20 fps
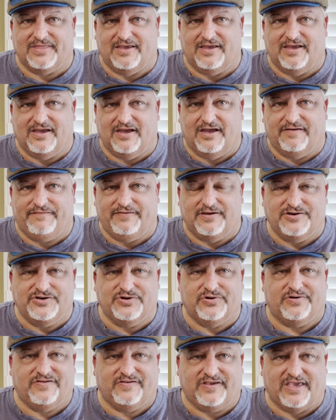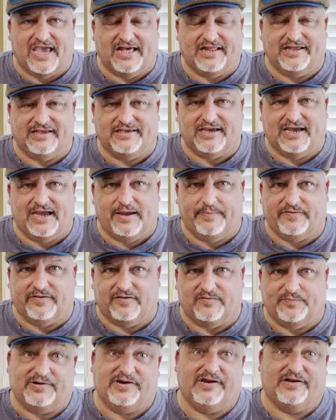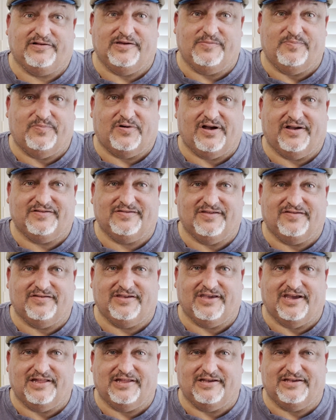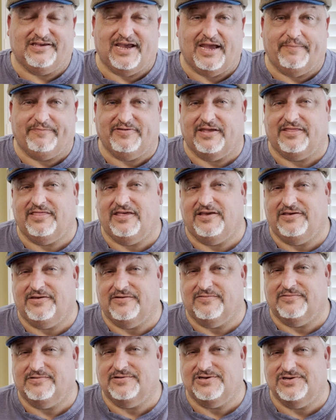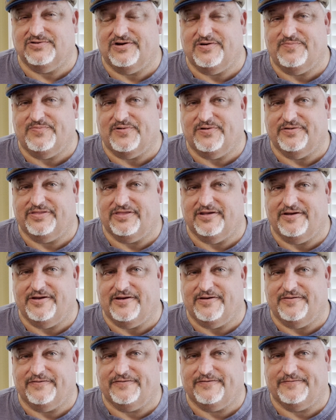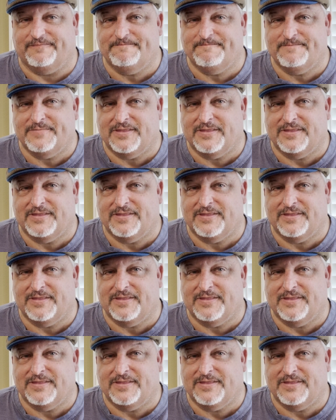If you enjoy Scally caps, and particularly Boston Scally caps, I think you'll enjoy both of those.